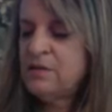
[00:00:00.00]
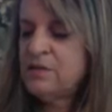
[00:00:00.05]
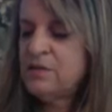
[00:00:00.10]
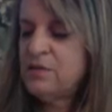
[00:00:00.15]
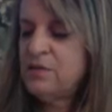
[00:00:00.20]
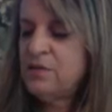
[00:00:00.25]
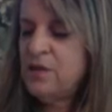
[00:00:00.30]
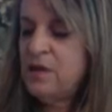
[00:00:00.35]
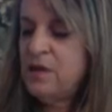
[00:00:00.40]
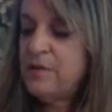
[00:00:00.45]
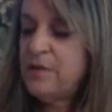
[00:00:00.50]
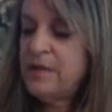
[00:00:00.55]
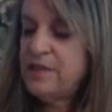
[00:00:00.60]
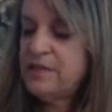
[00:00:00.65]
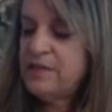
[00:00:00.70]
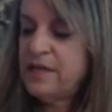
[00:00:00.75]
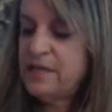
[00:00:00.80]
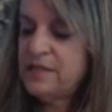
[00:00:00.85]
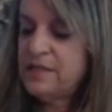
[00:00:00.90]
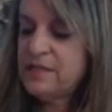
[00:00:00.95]
to all my
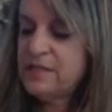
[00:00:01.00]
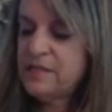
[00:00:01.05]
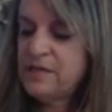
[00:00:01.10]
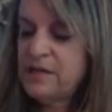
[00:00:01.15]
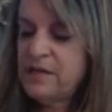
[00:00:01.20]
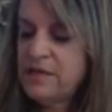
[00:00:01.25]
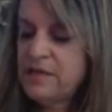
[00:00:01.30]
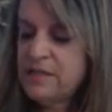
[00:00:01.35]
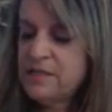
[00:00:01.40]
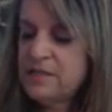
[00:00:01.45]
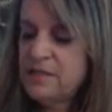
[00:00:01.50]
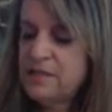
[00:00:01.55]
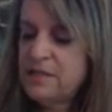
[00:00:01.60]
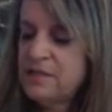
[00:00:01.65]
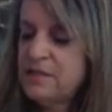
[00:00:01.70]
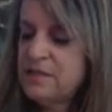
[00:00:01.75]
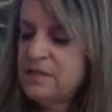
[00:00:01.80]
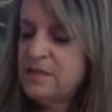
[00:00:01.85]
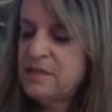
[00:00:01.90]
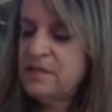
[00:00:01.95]
dance
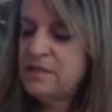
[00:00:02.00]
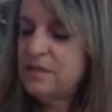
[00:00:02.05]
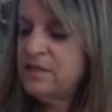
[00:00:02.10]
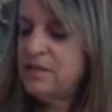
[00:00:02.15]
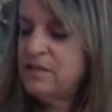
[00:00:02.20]
classes.